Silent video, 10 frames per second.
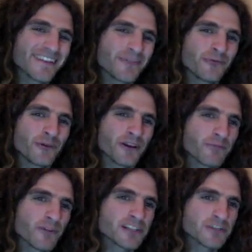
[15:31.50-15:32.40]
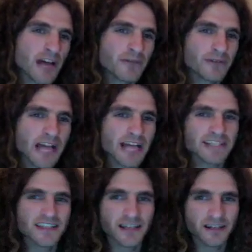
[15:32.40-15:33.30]
we're taught to
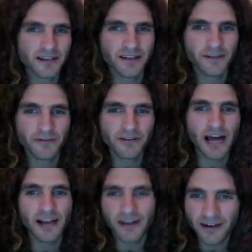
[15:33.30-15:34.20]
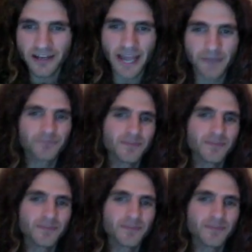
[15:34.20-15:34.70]
think of a lot. Okay.